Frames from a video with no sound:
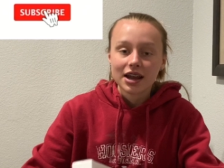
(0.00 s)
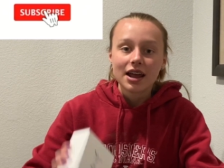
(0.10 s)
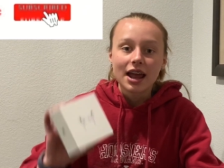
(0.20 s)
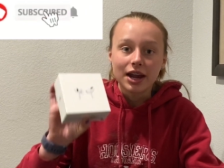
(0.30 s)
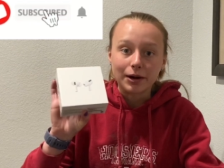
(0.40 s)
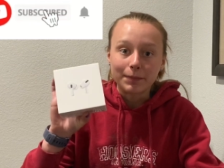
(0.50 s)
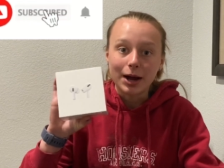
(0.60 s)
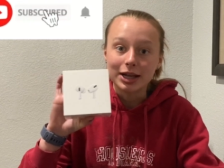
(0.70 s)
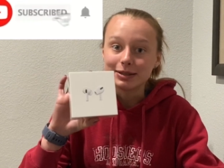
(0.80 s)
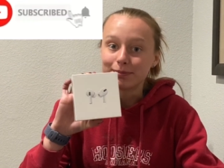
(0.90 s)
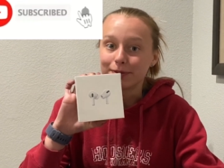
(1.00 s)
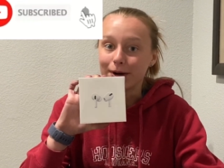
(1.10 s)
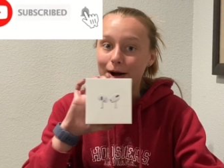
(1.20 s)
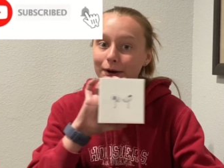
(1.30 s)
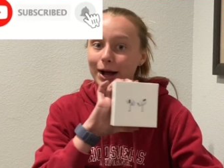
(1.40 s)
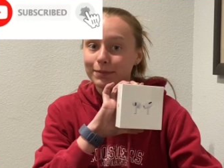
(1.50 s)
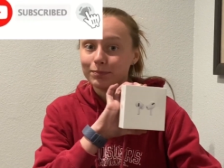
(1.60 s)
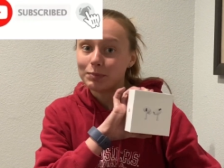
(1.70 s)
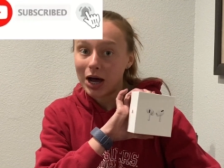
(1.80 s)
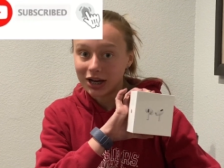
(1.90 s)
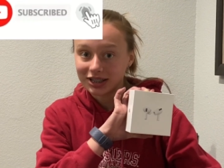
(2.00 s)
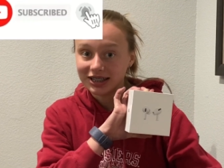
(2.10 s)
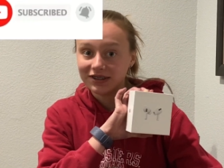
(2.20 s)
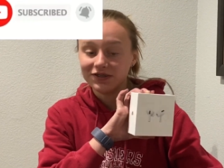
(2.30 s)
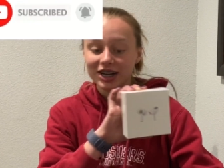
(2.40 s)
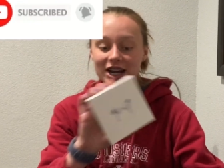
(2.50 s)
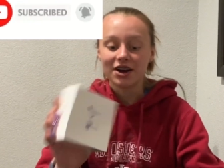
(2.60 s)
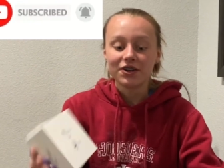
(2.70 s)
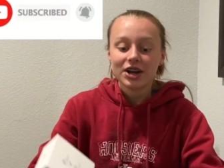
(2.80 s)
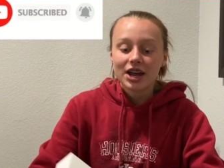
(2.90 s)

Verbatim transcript: AirPods Pro unboxing video.